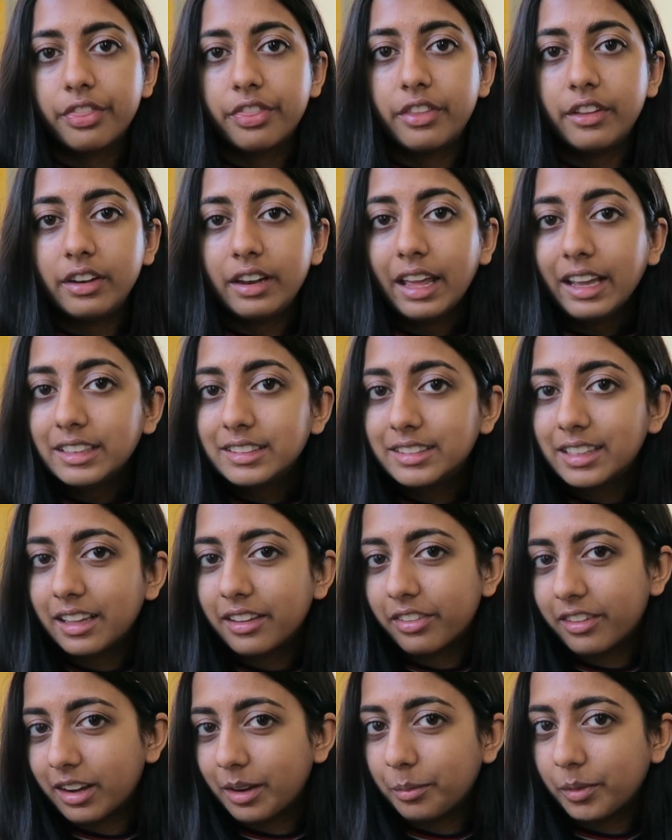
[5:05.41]
The next
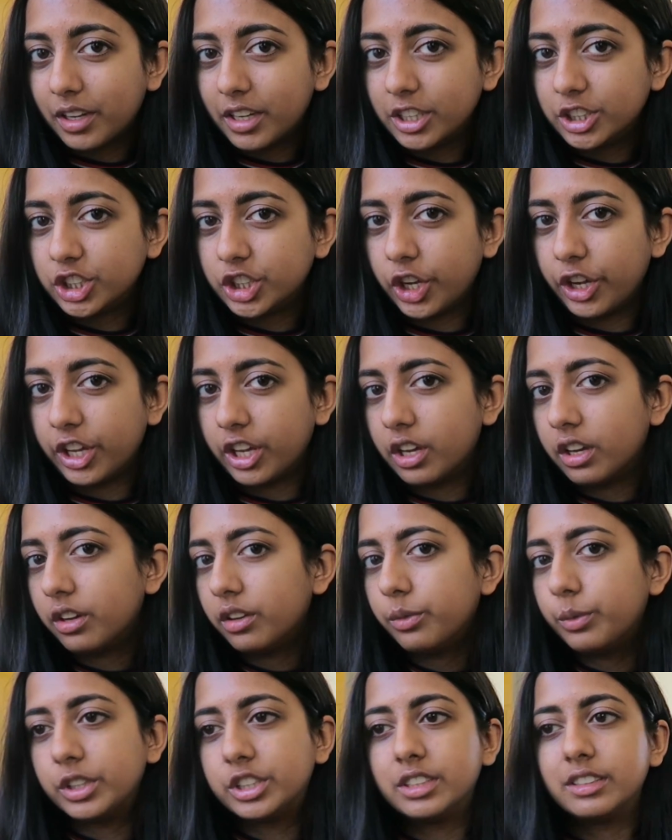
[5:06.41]
thing that I'm gonna show
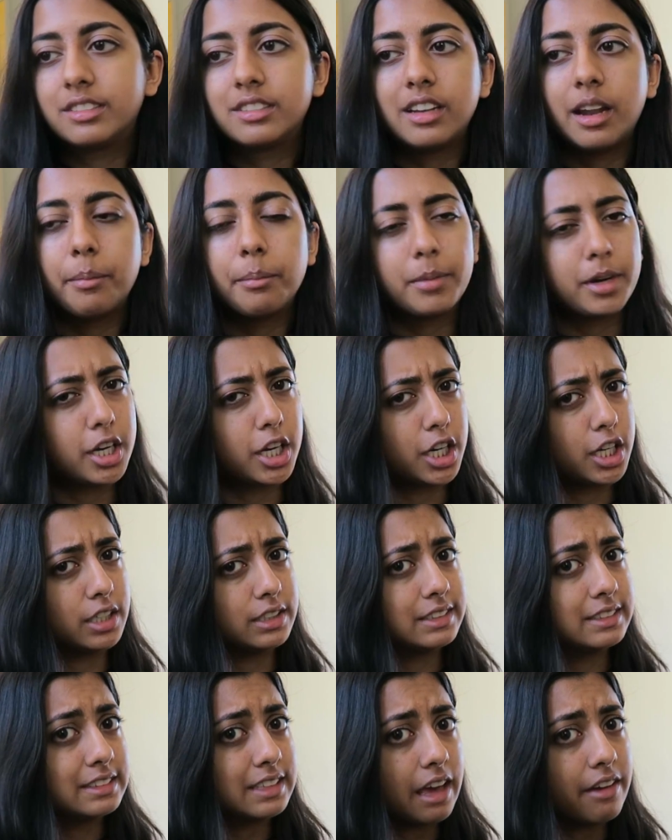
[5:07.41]
you, which is
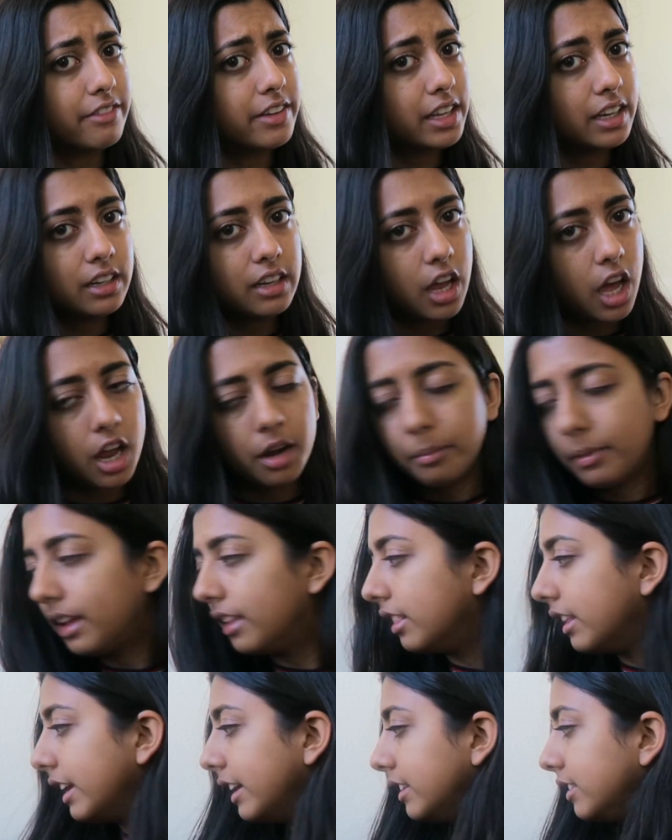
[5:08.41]
number 7 on my
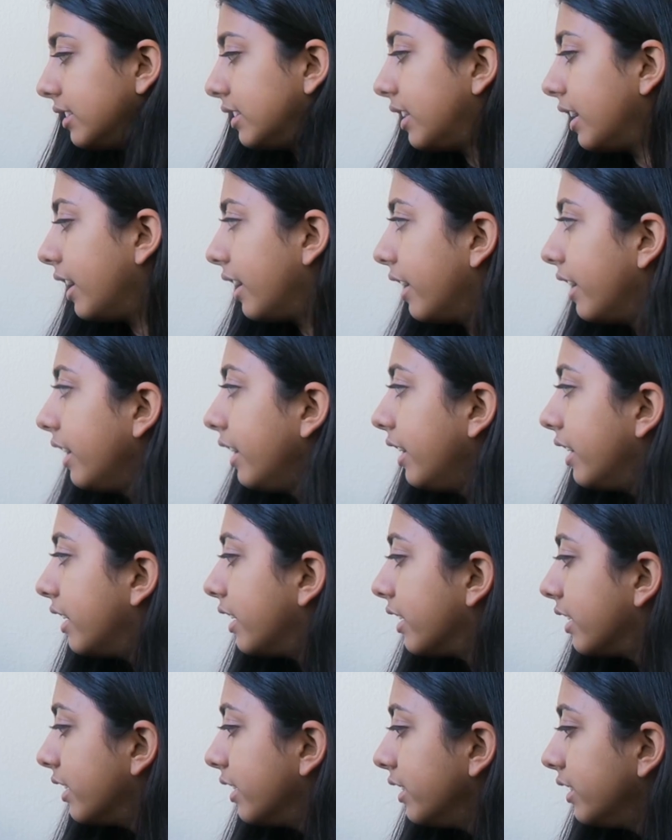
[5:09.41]
list,
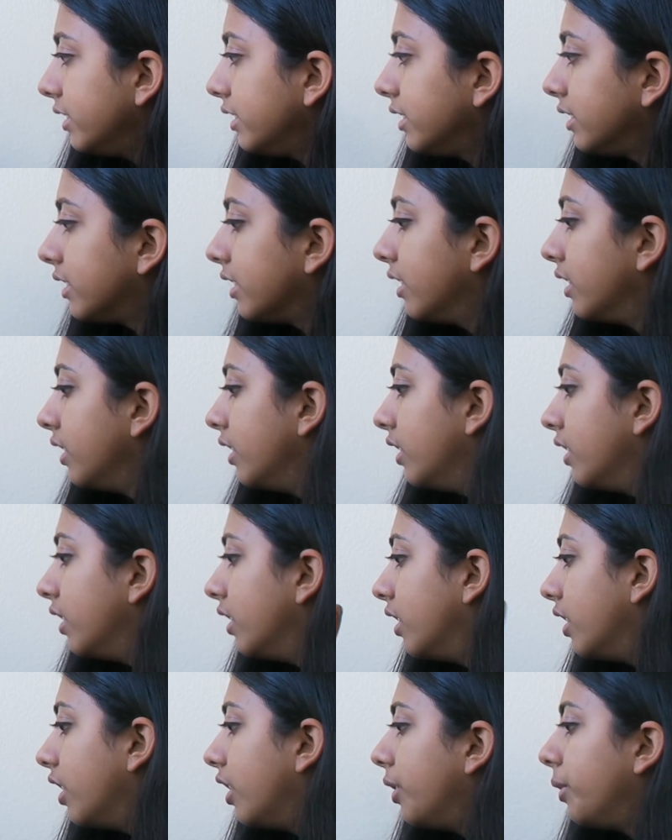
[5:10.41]
is,
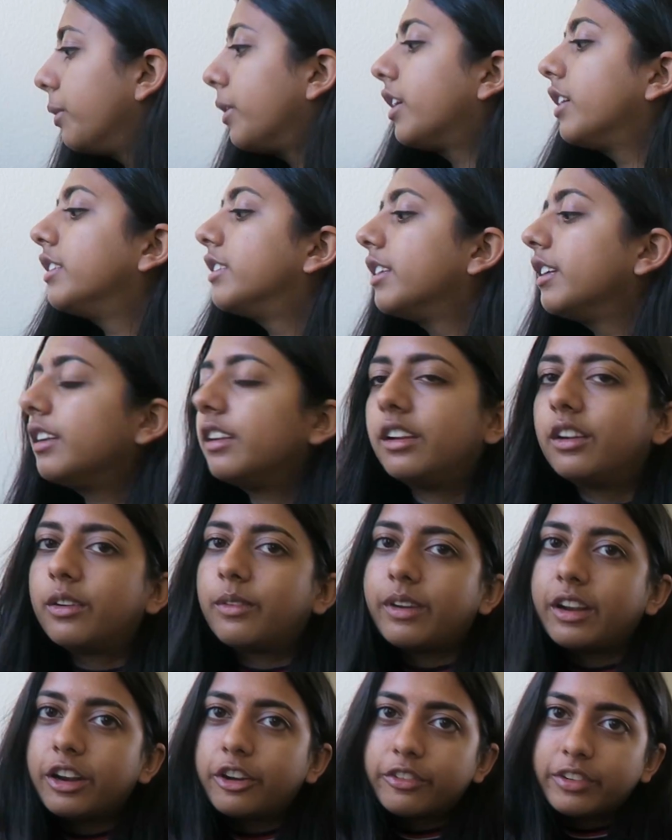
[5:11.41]
oh, where is it?
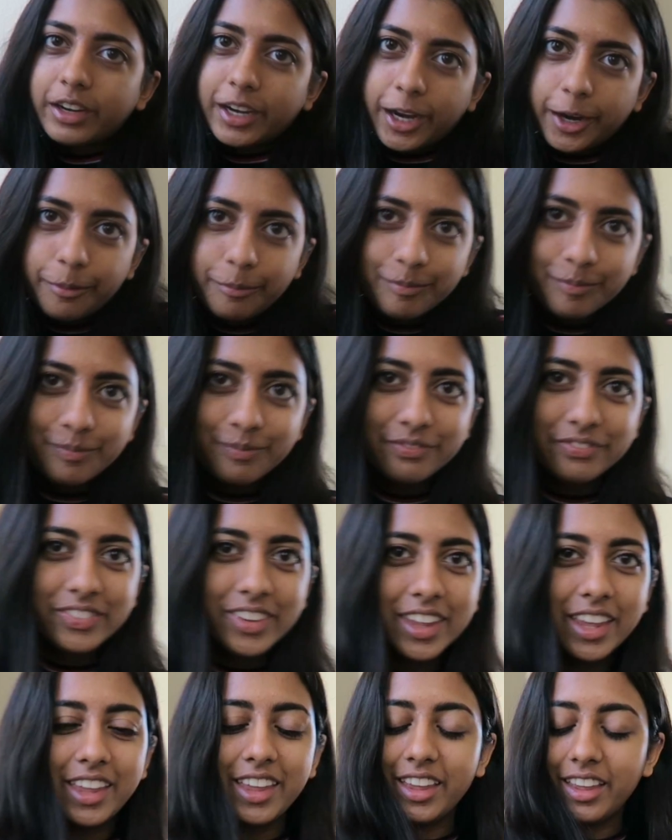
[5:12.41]
Right over here.
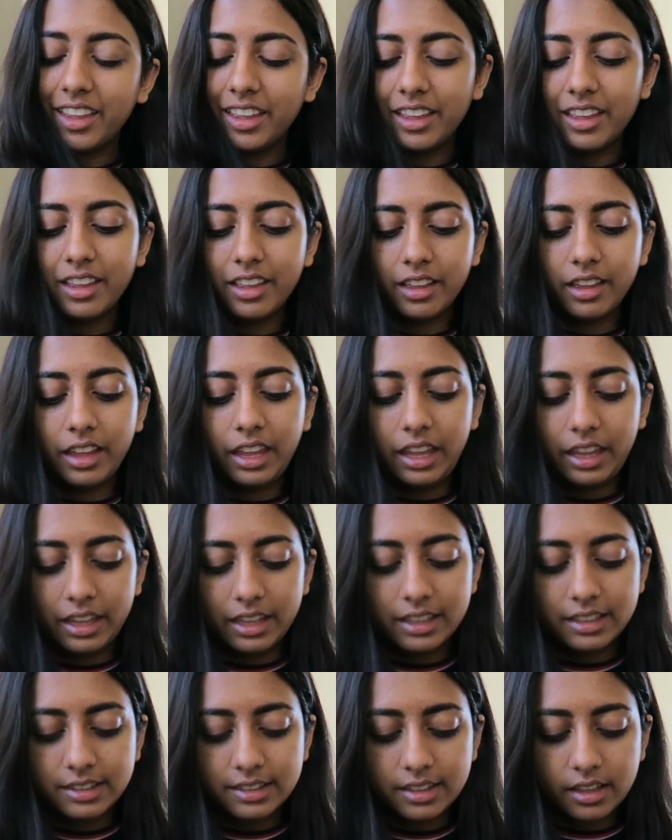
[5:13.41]

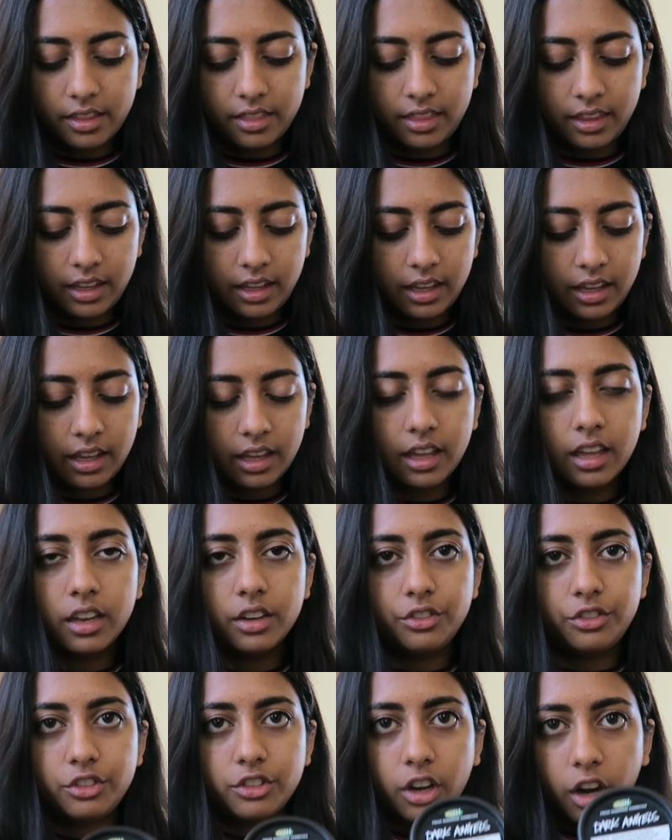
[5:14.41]
Is
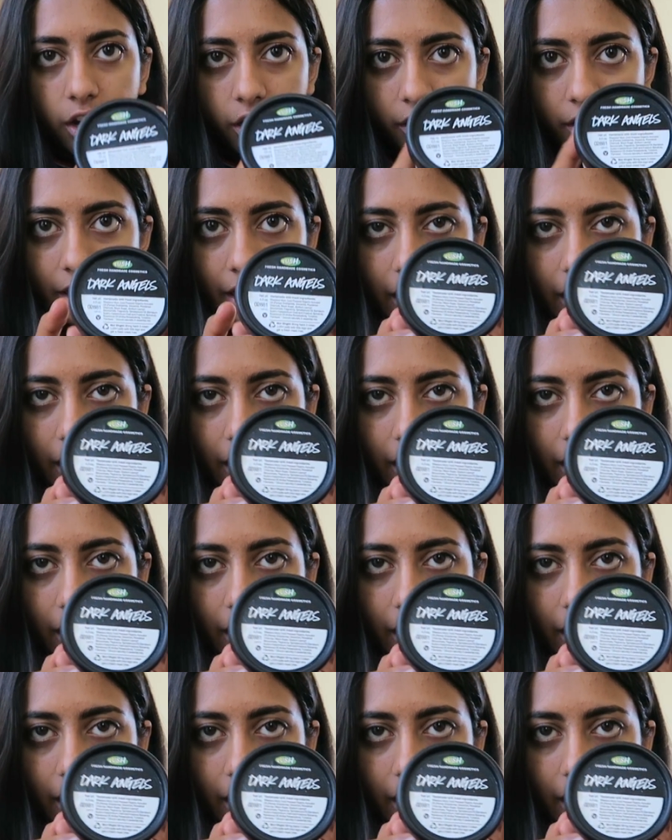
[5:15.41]
the Dark